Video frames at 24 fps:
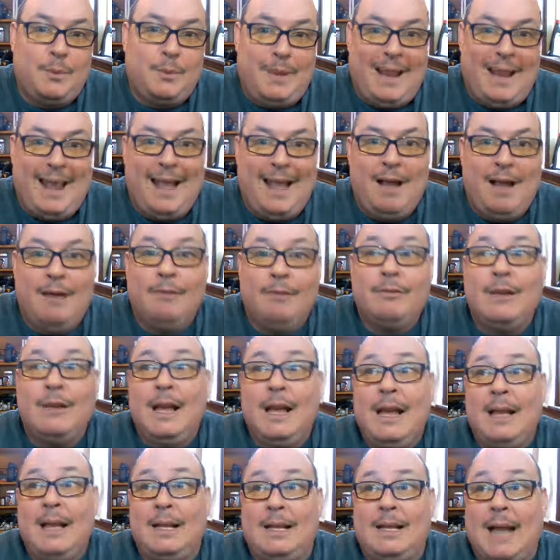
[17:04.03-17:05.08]
we have
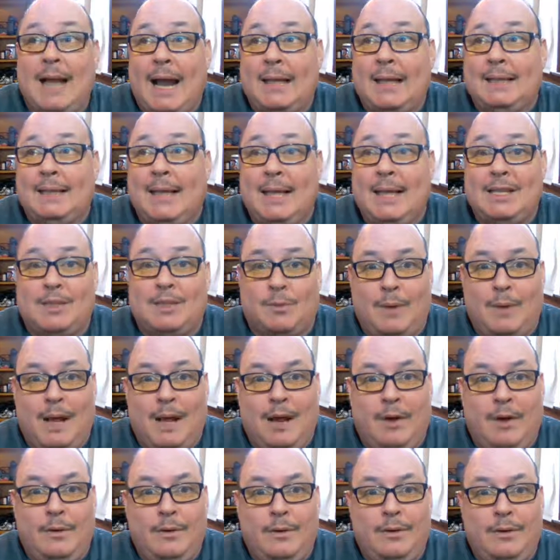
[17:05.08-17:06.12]
guidelines
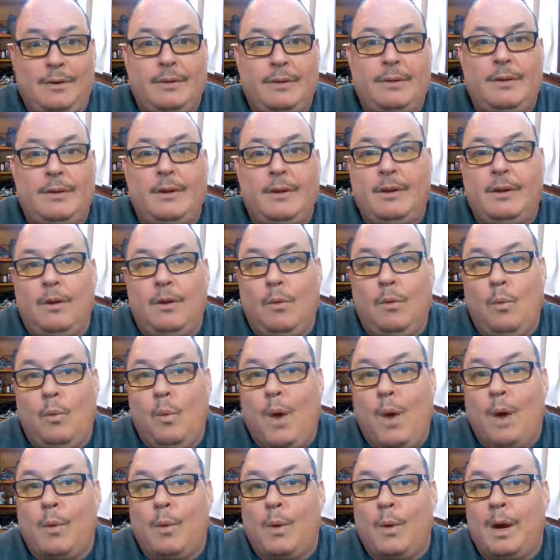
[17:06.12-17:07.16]
around
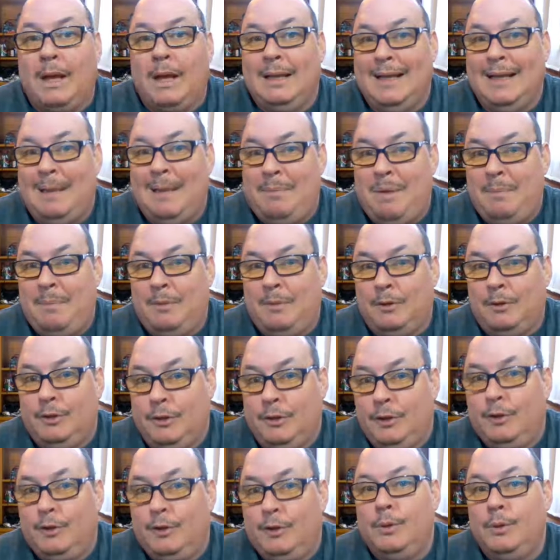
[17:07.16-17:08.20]
what we're going to let people
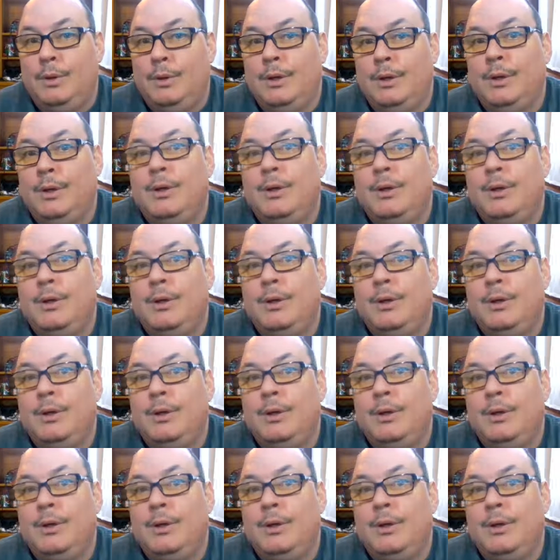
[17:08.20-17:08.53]
do